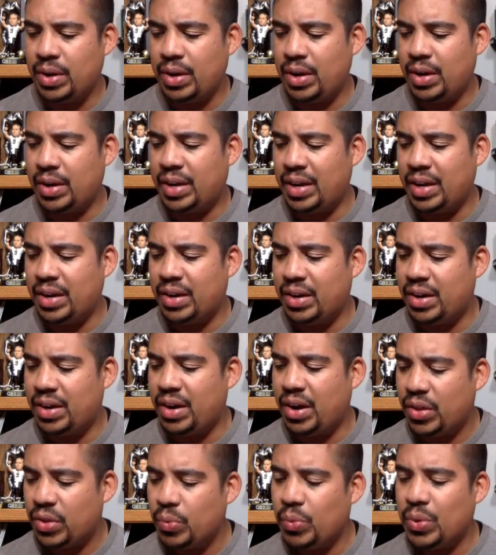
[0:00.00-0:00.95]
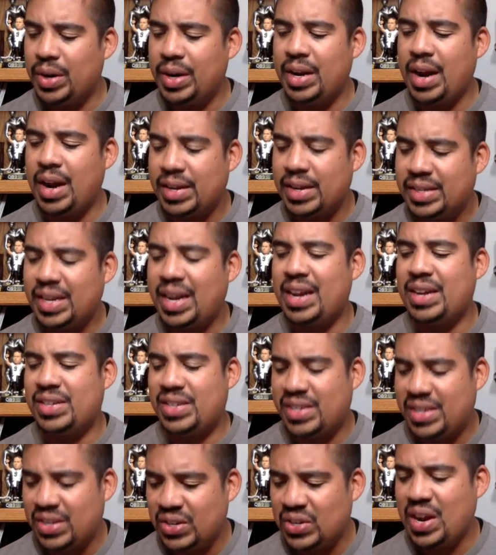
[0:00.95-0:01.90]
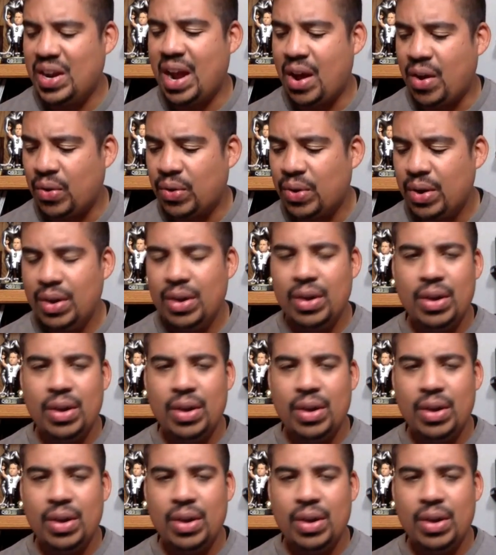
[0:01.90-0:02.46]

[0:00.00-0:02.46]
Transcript: again, another one that I say stood out.